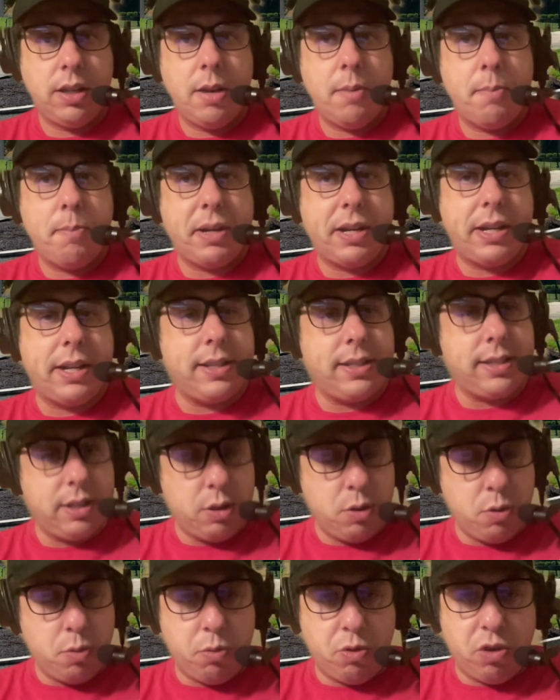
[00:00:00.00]
because
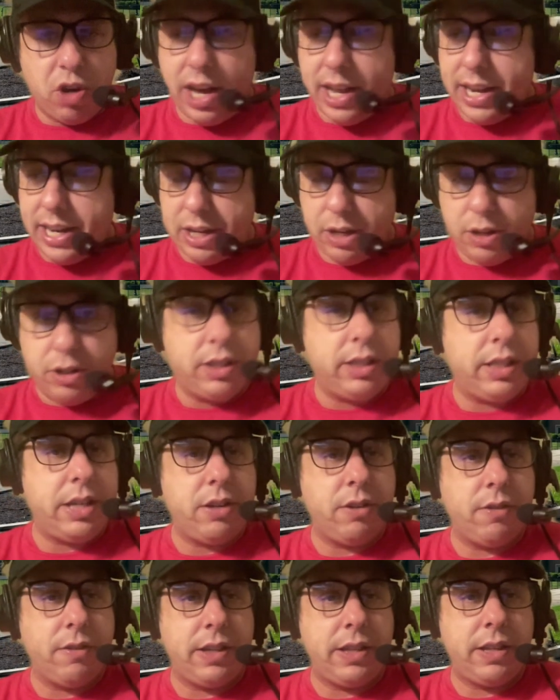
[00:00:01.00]
you got a good
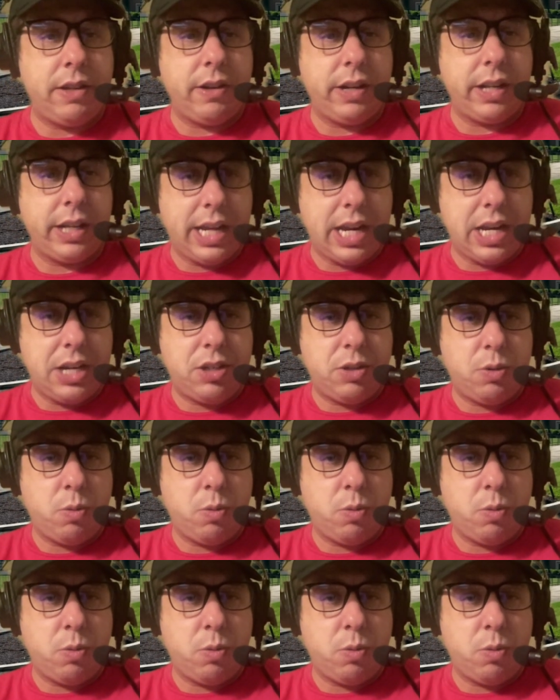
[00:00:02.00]
leader in there in Acacia